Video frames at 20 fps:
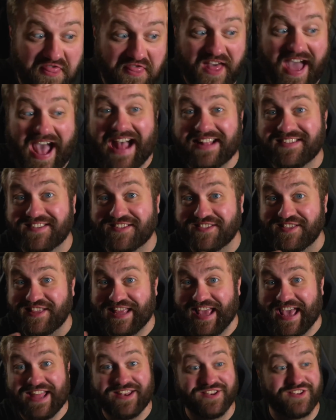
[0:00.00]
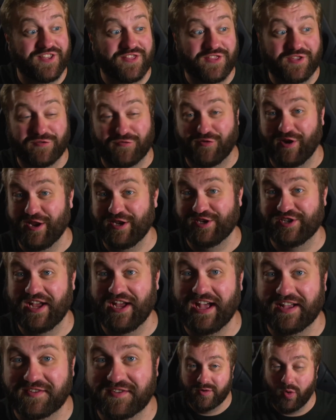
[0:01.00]
That's the end to this
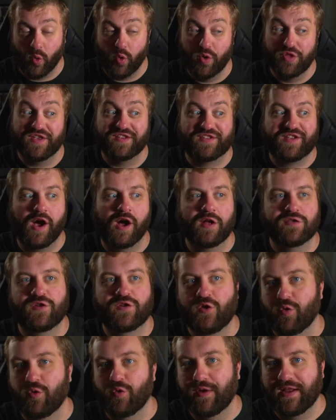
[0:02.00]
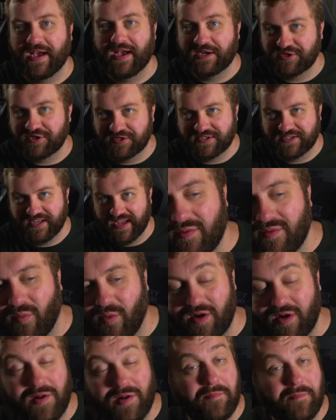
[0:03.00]
franchise, or this continuity, I should say.
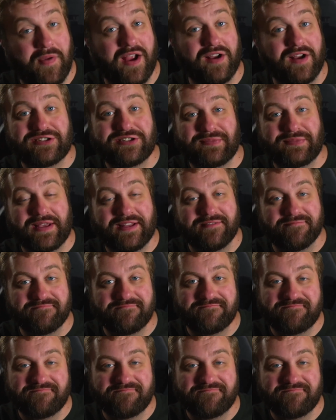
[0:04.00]
What an embarrassment.